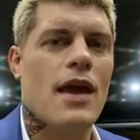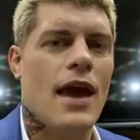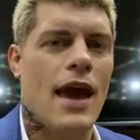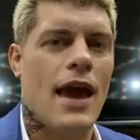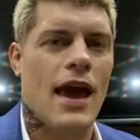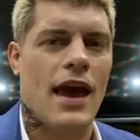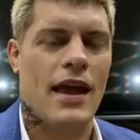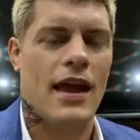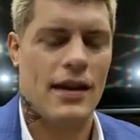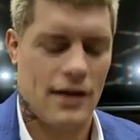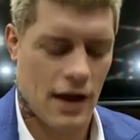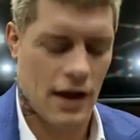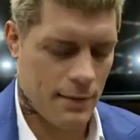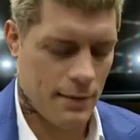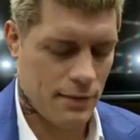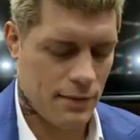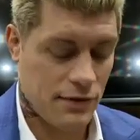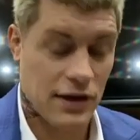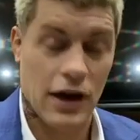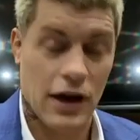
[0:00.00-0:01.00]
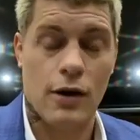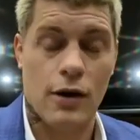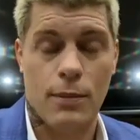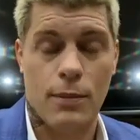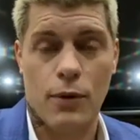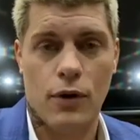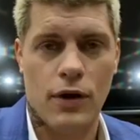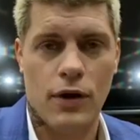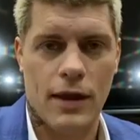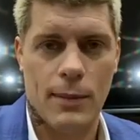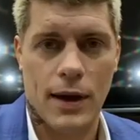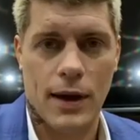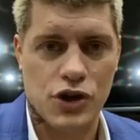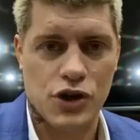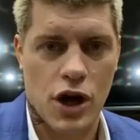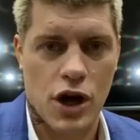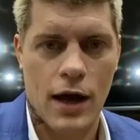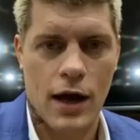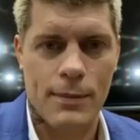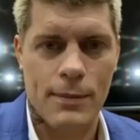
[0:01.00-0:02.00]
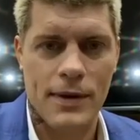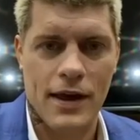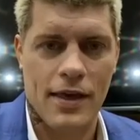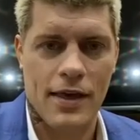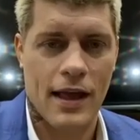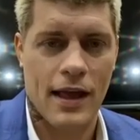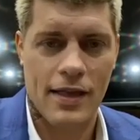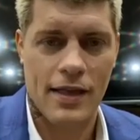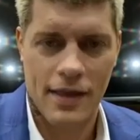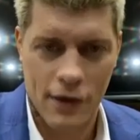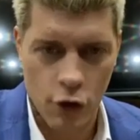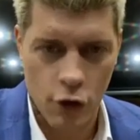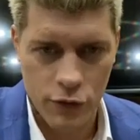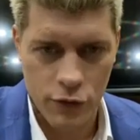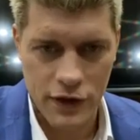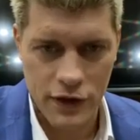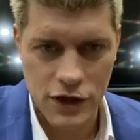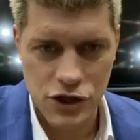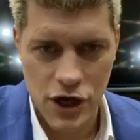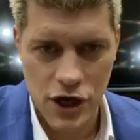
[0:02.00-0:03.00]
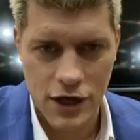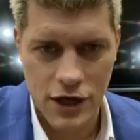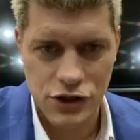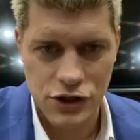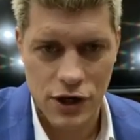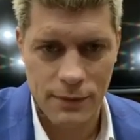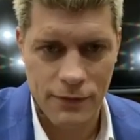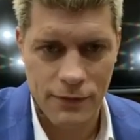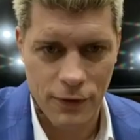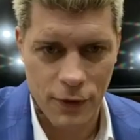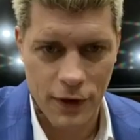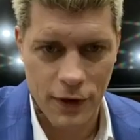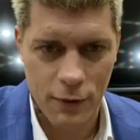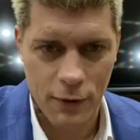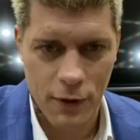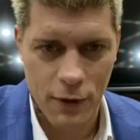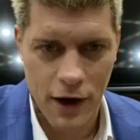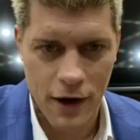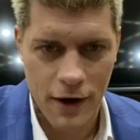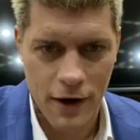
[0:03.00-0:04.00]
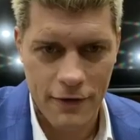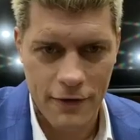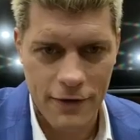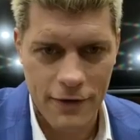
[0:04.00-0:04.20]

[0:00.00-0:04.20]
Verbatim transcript: And I'm terrible at my job because that's the only change I'm fully aware of.